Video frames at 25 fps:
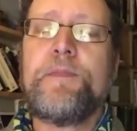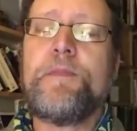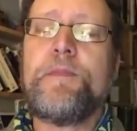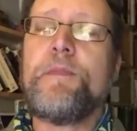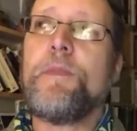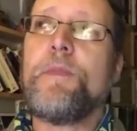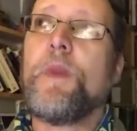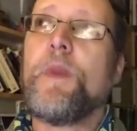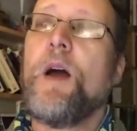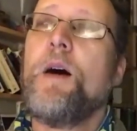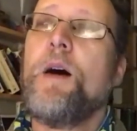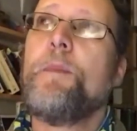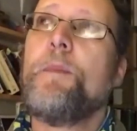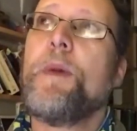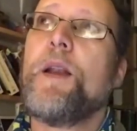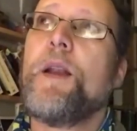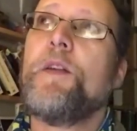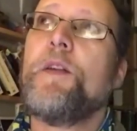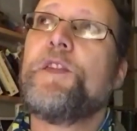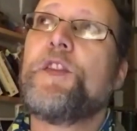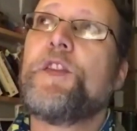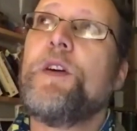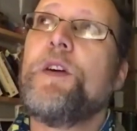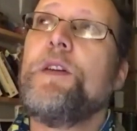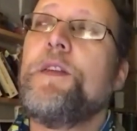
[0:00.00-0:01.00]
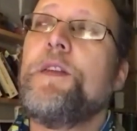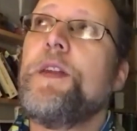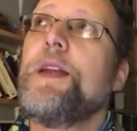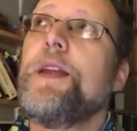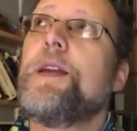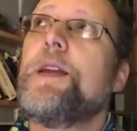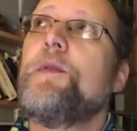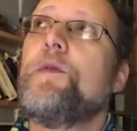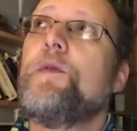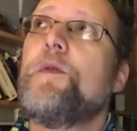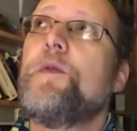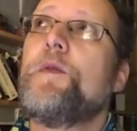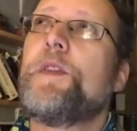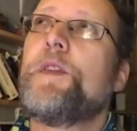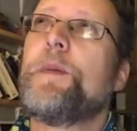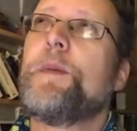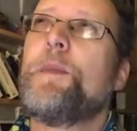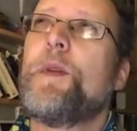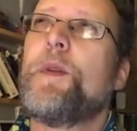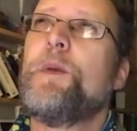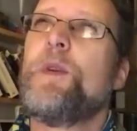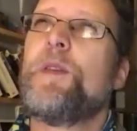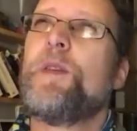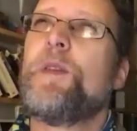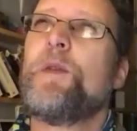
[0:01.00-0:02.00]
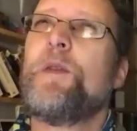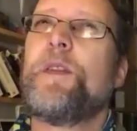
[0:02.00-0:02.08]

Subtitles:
And I was trying to think of something which sort of